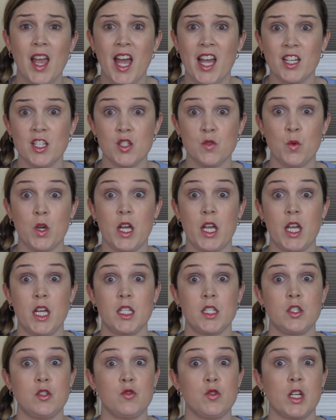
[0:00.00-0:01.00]
hence why I
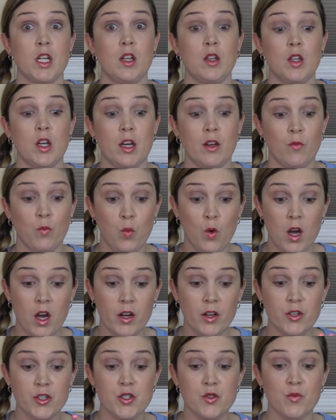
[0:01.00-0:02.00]
had to drink a lot of
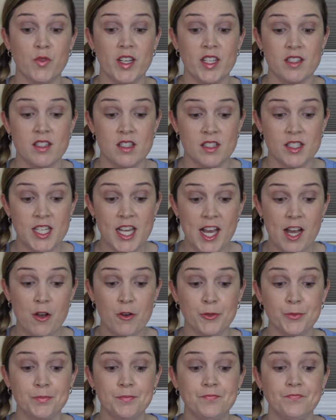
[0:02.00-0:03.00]
water to rinse it
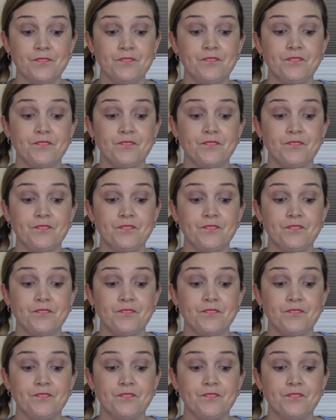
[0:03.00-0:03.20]
down.